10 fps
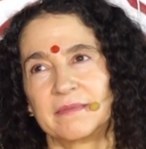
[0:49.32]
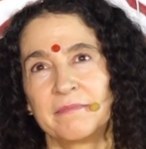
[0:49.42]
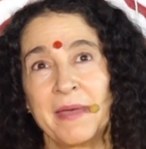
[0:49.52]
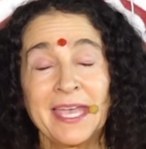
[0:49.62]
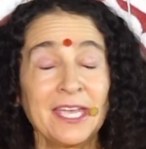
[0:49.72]

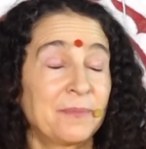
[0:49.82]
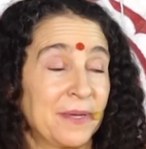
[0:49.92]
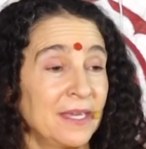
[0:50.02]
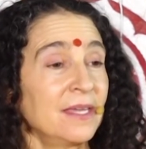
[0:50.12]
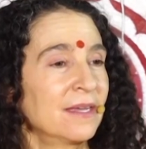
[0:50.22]

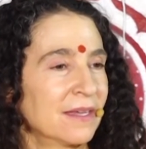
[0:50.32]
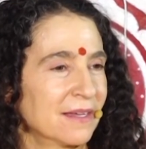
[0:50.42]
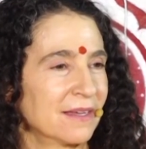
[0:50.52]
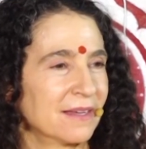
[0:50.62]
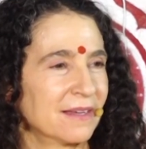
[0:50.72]
Maybe.
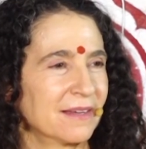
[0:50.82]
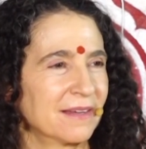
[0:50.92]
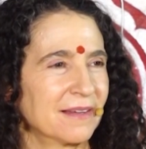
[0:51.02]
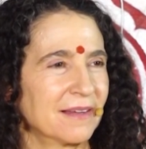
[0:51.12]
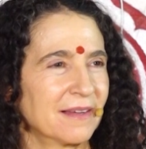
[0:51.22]

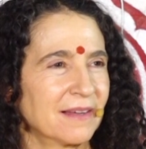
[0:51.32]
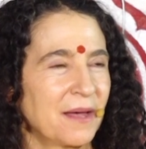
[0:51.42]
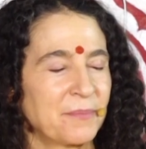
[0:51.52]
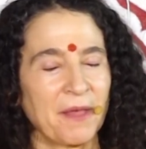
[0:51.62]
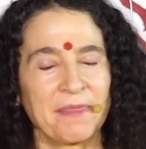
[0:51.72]

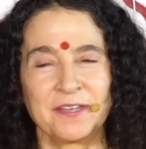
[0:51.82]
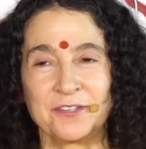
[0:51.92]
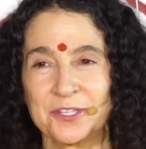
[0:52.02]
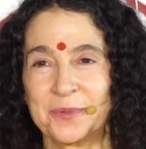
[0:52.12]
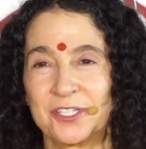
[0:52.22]
I'm not the
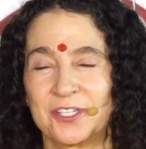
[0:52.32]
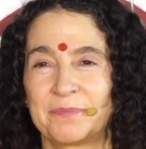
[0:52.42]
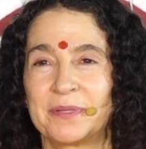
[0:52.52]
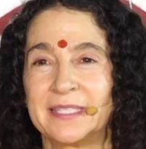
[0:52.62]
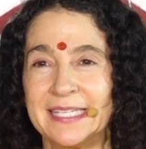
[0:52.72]
intuition
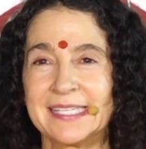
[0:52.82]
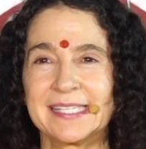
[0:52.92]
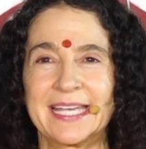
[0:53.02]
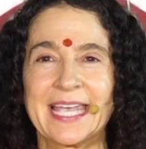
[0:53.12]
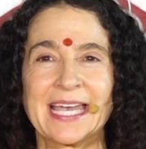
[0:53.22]

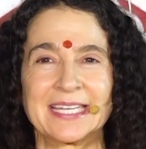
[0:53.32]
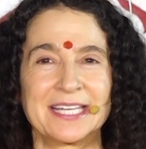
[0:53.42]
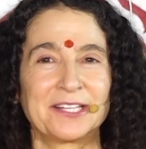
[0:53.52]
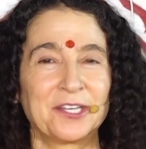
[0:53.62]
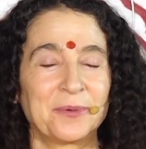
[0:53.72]
police. I can't
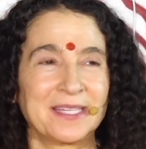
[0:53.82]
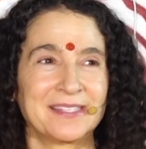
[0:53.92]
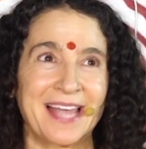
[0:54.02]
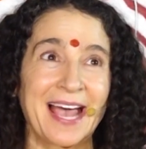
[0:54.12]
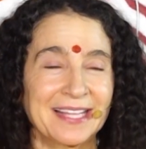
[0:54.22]
tell you
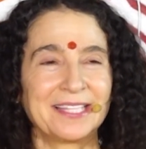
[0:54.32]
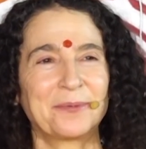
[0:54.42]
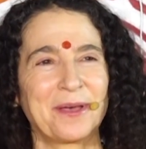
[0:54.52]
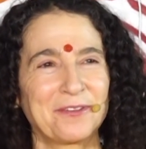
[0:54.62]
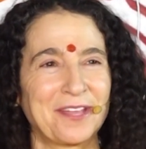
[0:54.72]
exactly
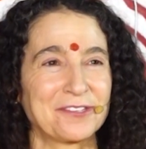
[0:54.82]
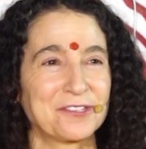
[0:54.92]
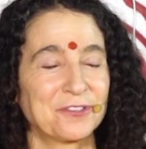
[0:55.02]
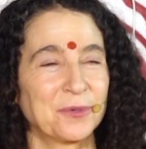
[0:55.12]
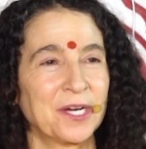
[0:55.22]
whether
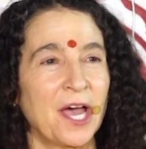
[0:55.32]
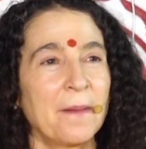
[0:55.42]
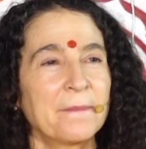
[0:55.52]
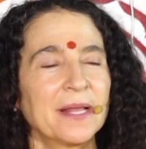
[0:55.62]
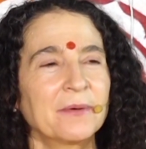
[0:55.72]
that's true or
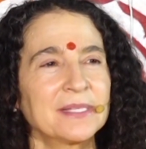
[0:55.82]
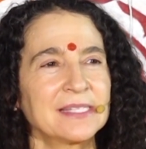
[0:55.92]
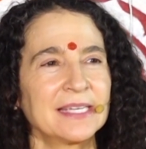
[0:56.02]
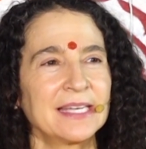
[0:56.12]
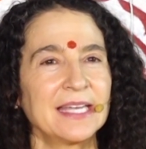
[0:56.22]
not, but I would
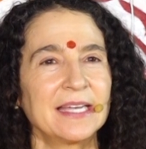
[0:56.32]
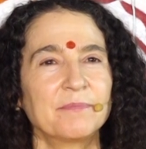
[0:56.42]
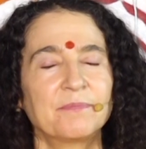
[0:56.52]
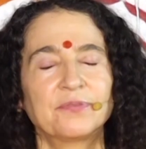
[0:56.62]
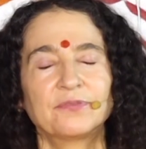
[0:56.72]
say
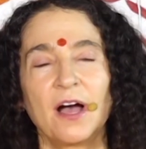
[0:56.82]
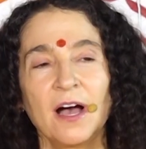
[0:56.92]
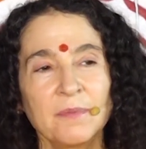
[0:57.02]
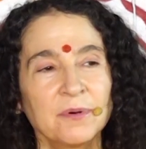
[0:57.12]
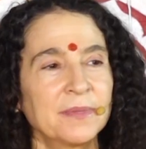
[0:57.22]

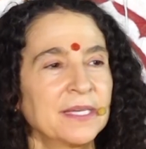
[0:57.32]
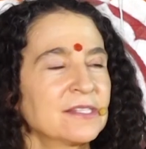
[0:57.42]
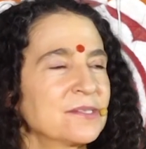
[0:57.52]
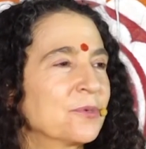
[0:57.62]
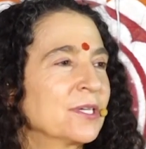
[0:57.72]
probably
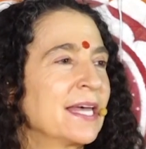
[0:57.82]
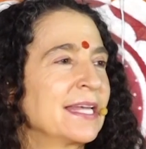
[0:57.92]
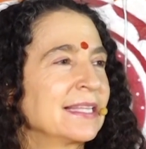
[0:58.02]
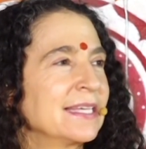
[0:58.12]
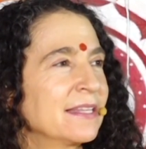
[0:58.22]
it's more
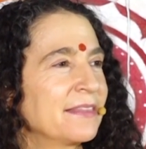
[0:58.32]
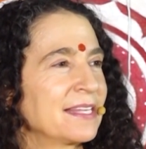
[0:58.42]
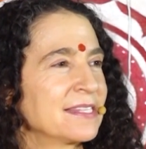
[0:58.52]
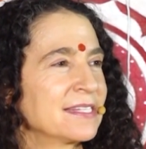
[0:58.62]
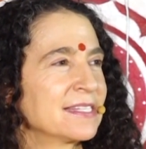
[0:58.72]
likely that
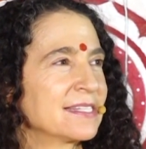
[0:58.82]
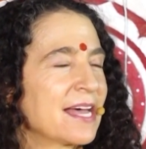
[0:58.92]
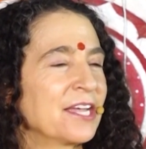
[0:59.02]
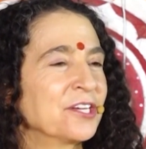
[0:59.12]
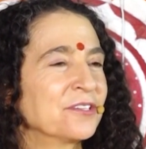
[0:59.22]
that's a
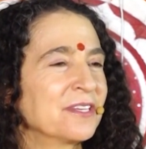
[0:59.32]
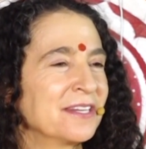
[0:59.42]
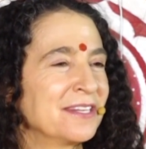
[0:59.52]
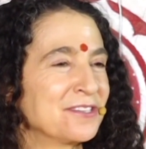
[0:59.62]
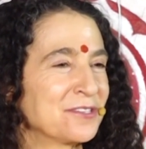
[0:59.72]
desire than
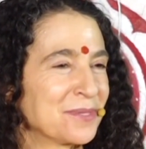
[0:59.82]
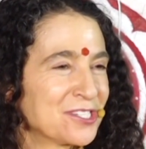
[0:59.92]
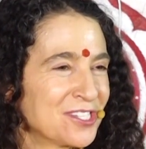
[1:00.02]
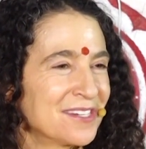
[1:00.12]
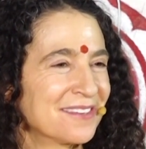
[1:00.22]
an
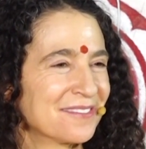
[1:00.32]
intuition.